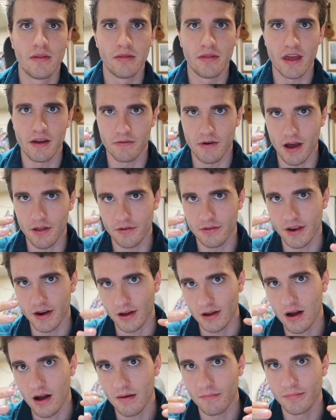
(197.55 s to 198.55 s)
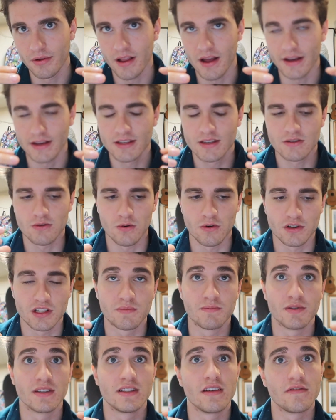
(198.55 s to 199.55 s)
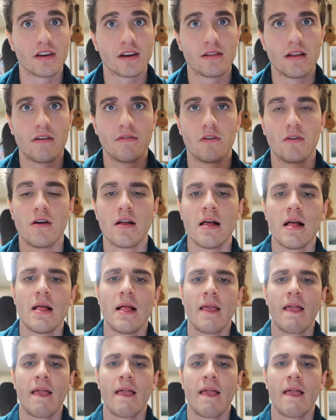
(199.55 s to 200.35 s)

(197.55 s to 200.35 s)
rather than a complex or specific level.